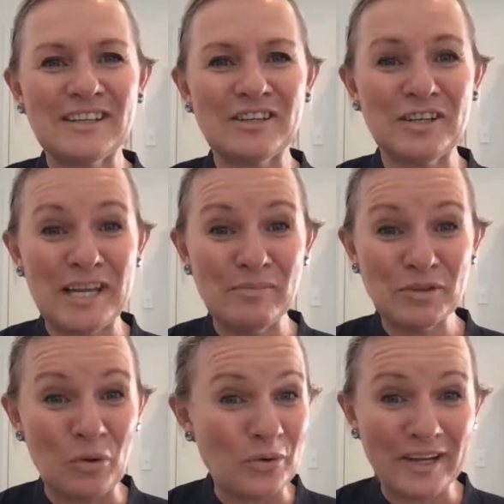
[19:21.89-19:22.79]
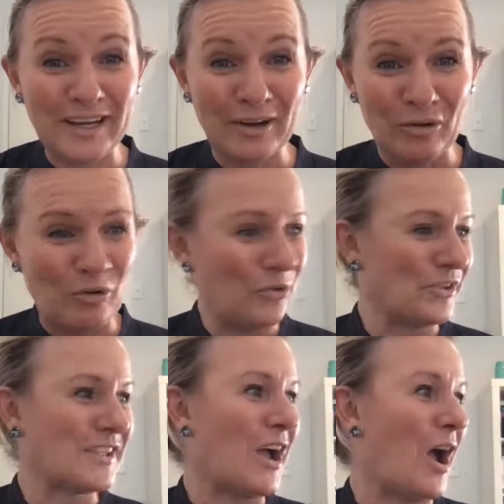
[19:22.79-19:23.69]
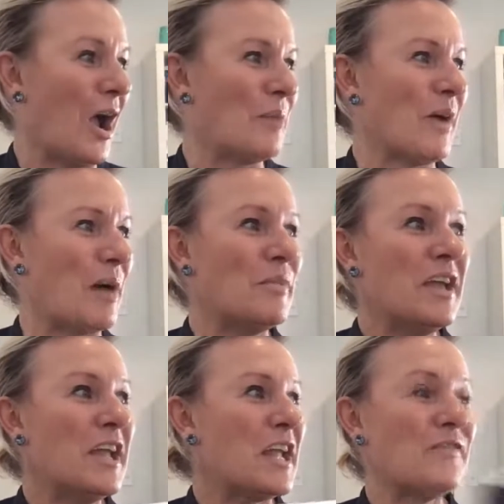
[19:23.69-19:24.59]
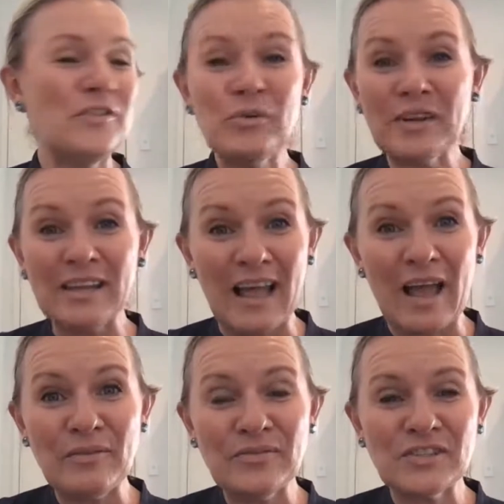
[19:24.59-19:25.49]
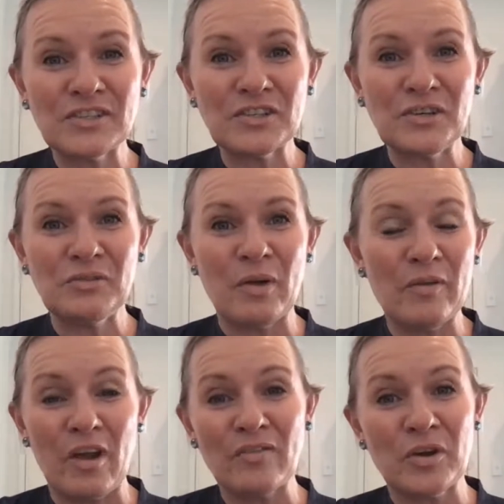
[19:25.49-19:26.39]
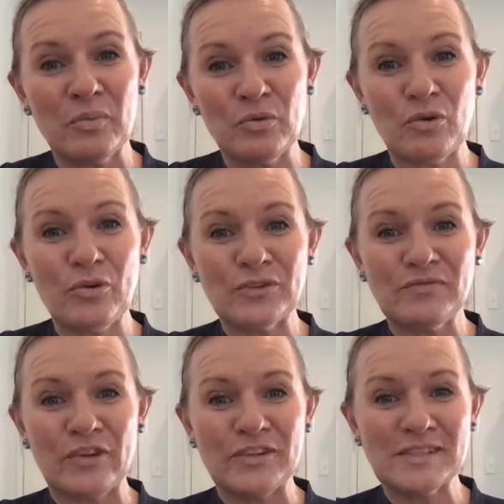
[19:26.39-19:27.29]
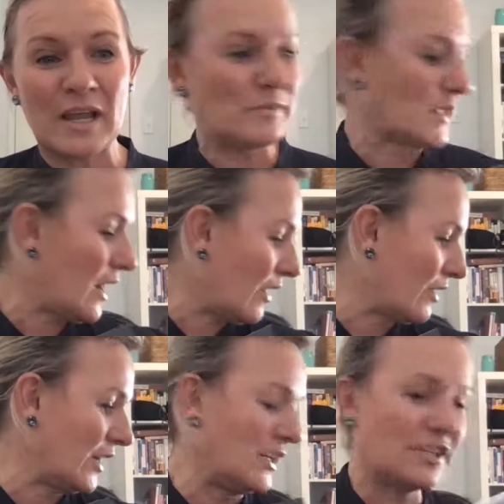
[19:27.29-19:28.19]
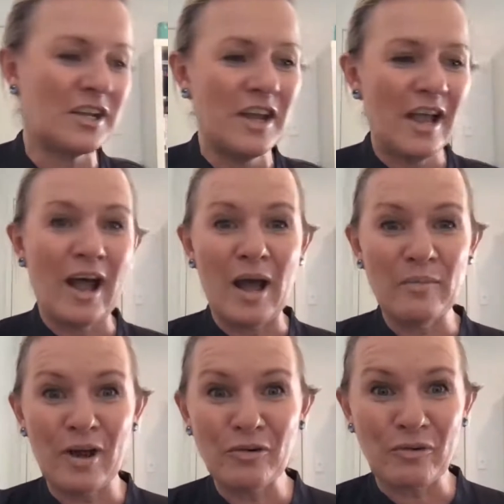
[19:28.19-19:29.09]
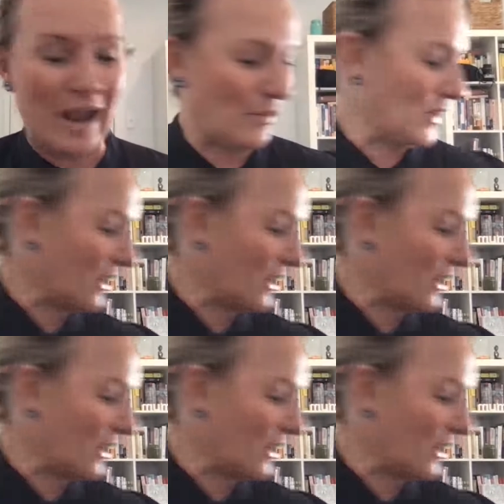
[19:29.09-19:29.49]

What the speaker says: keep talking all the time. If you would love to, I've got a book called First Comes Courage. I'll grab it.